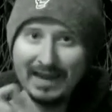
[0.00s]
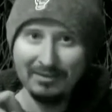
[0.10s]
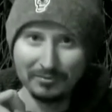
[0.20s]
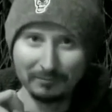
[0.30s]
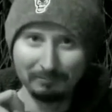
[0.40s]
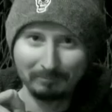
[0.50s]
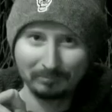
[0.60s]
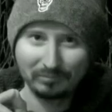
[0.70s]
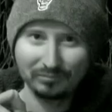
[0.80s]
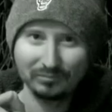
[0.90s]
David.
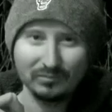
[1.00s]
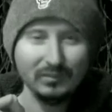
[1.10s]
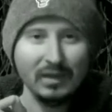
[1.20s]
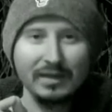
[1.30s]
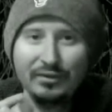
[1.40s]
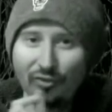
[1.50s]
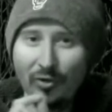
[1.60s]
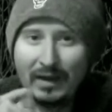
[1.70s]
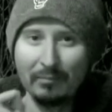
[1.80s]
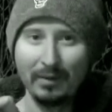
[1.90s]
And he's
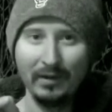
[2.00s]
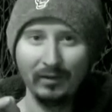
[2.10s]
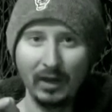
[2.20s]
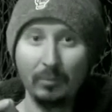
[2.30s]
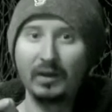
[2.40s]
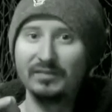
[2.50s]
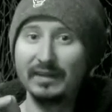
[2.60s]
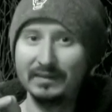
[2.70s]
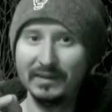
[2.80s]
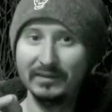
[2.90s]
drawing that parallel because
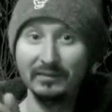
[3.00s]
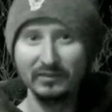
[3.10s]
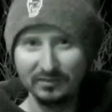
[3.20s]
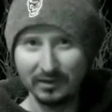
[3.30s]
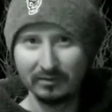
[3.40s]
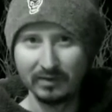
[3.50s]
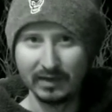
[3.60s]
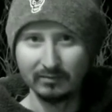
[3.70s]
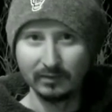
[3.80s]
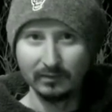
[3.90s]
he is the son of
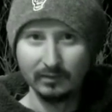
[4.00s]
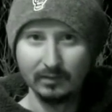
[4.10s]
David.